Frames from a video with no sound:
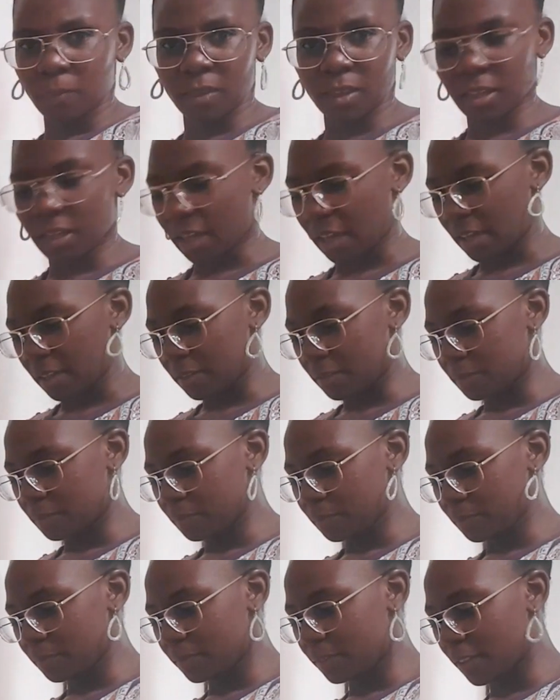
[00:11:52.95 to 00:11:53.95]
Okay.
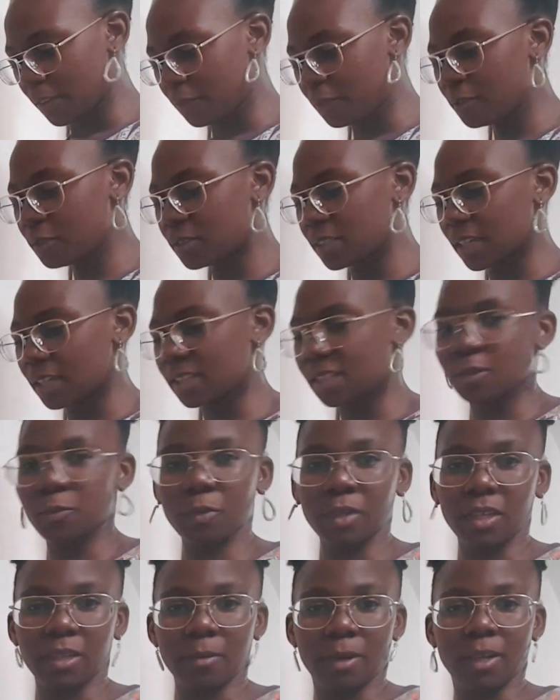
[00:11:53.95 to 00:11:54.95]
I feel slightly
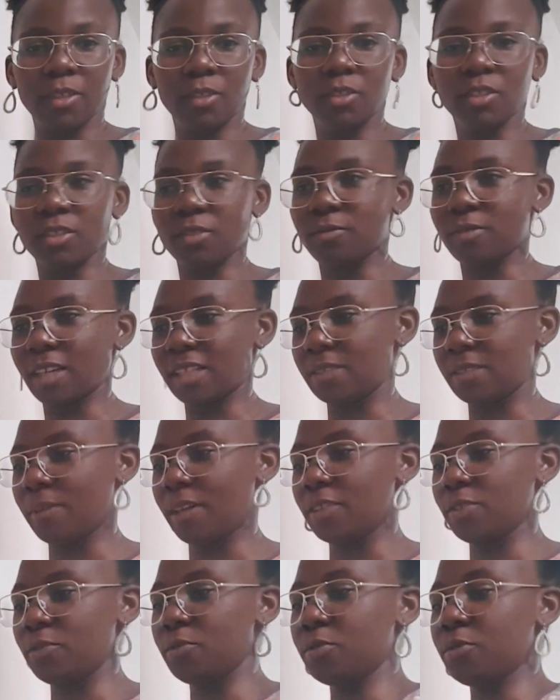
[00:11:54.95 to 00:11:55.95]
weird about using ready-made